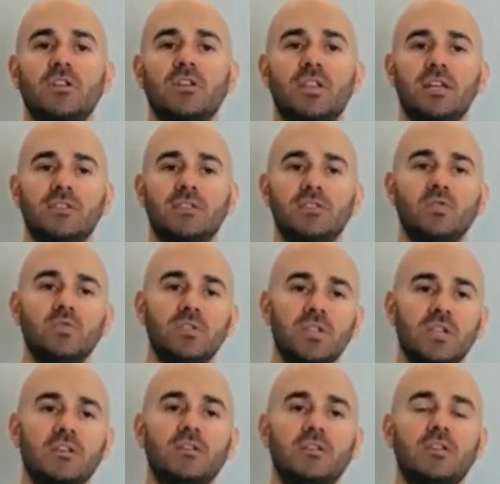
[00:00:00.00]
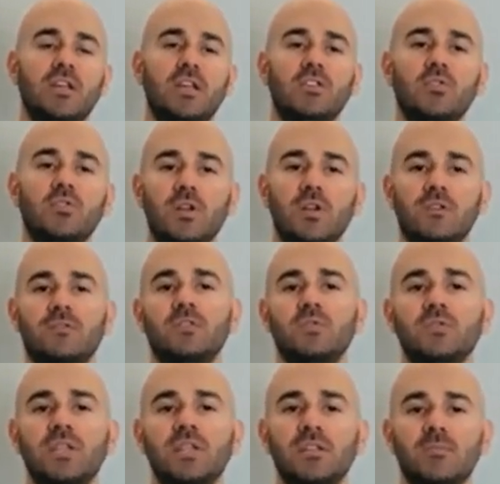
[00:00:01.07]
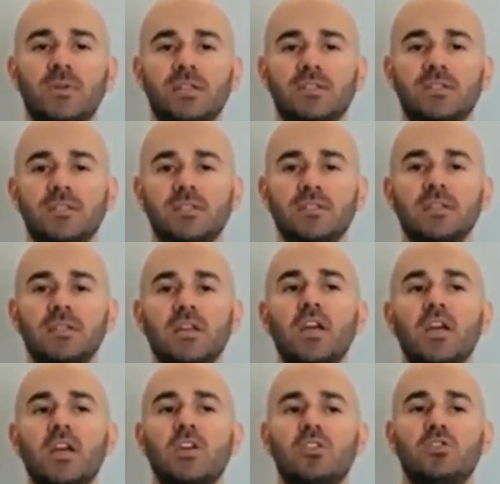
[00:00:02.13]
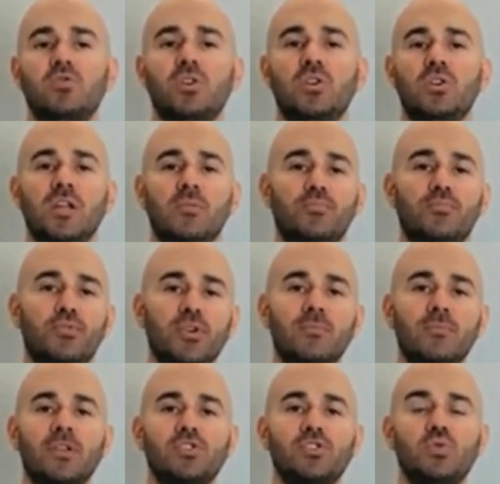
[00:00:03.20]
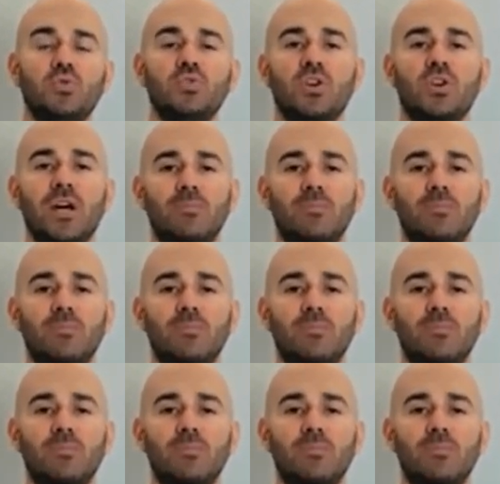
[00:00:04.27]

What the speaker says: That's using either one of those databases. You can pretty much use your